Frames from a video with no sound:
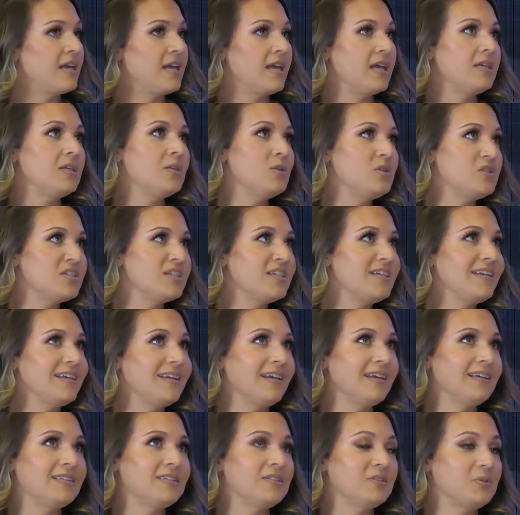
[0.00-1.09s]
usually it
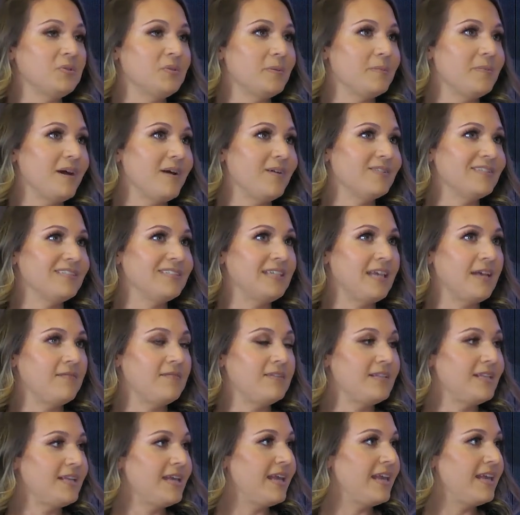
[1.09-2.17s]
gets to about
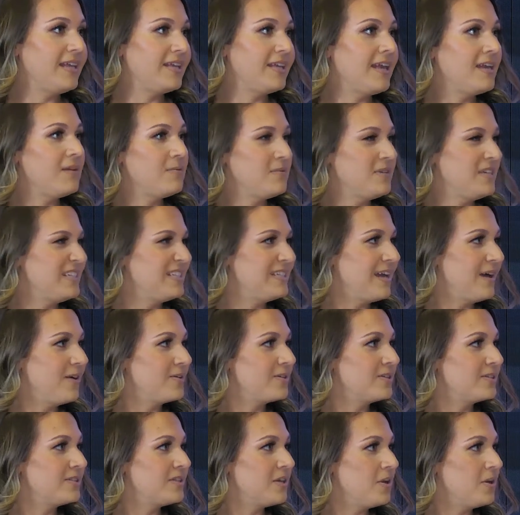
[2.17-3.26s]
7 to 8 weeks out
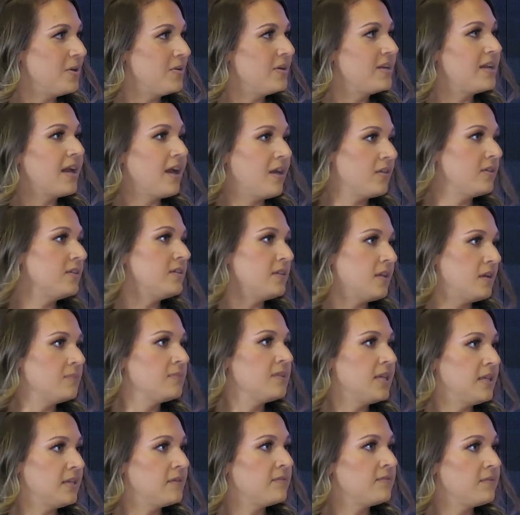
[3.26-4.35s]
or so, and I'll end up
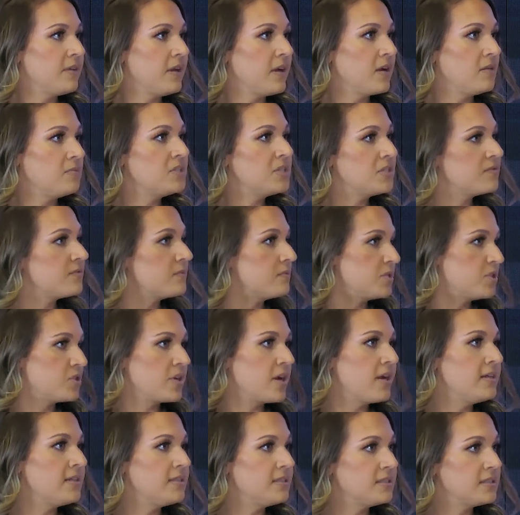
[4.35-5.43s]
getting a flare-up just from
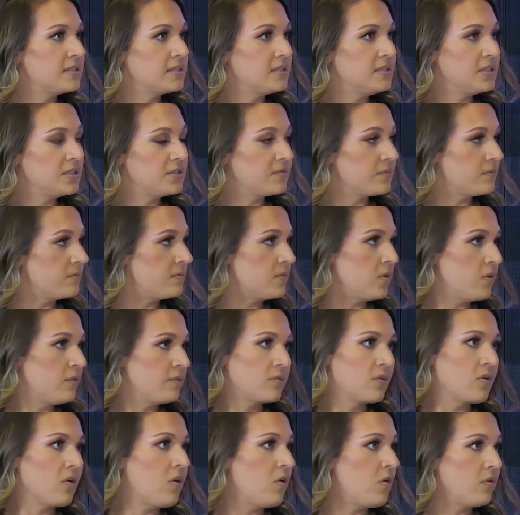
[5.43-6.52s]
stress, just from
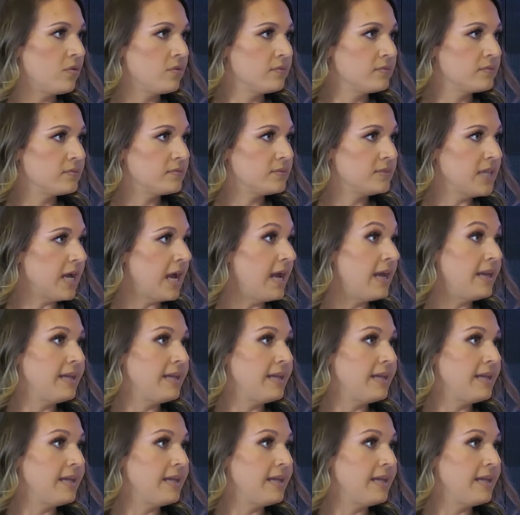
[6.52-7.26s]
overall dieting.